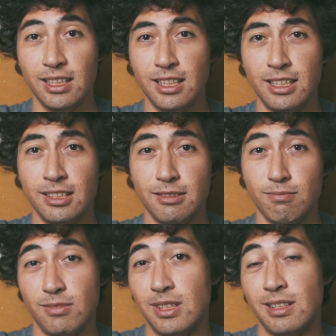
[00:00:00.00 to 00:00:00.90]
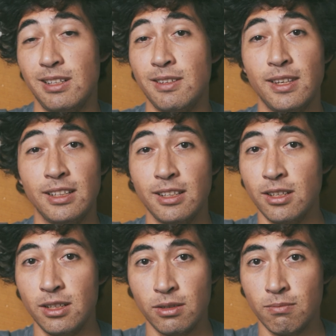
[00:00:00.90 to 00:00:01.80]
and I think they're
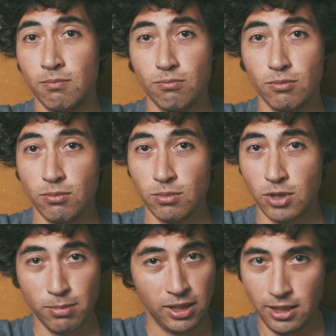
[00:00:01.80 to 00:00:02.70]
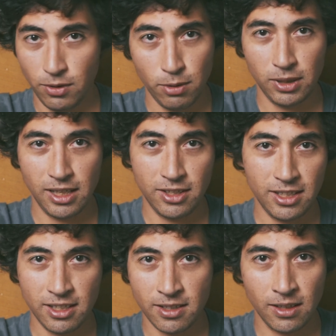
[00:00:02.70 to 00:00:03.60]
gonna completely replace
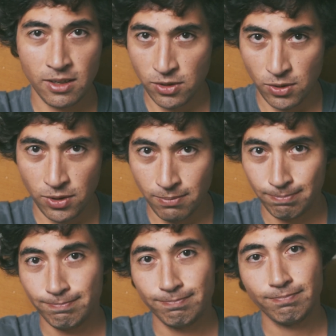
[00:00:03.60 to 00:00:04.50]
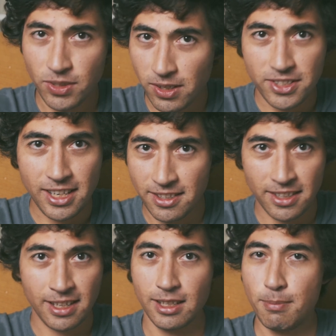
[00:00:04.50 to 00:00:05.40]
DSLR soon. So I'll say this
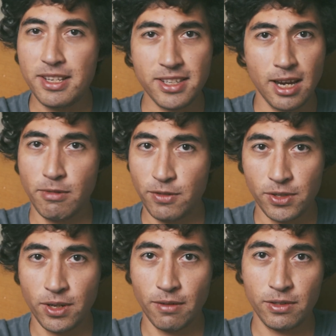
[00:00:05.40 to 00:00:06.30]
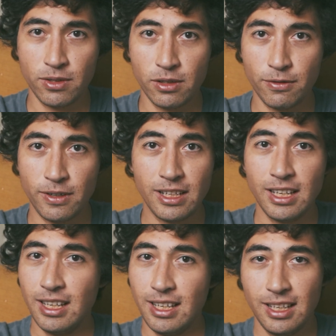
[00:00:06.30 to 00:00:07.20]
again, the best camera for stock photography,
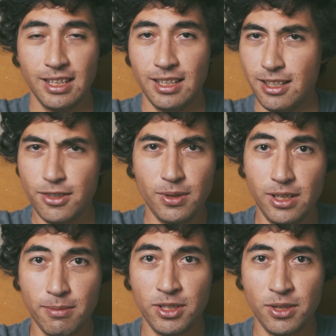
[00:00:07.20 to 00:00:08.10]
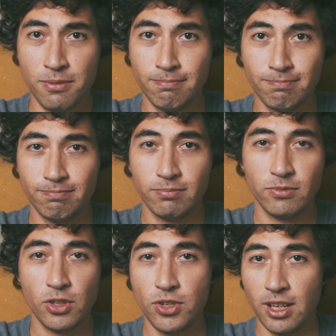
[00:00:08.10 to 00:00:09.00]
it's really up to you.
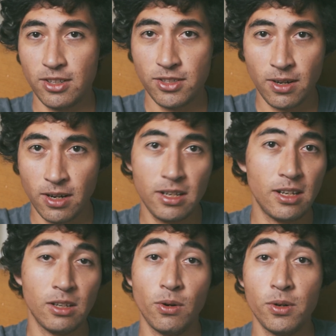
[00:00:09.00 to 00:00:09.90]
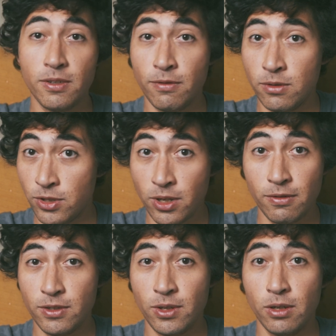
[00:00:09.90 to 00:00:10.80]
Once you get started and grow as a
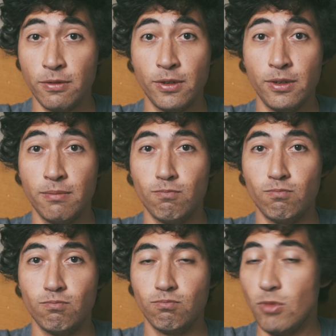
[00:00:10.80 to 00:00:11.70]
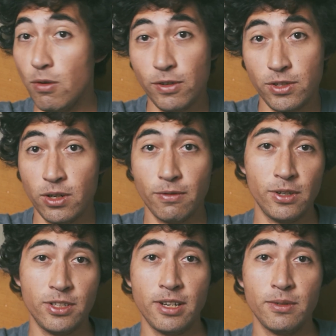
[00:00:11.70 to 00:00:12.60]
stock photographer, or photographer
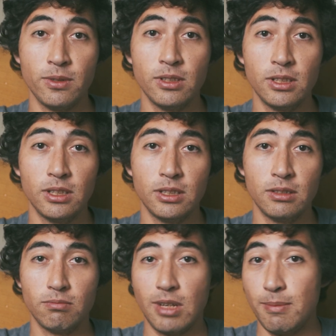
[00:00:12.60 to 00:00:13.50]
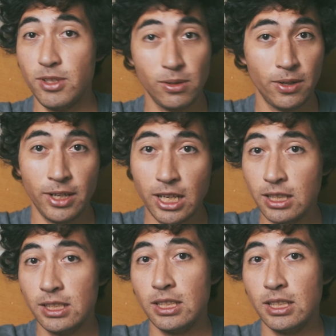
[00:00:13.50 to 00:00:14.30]
in general, I'm still learning,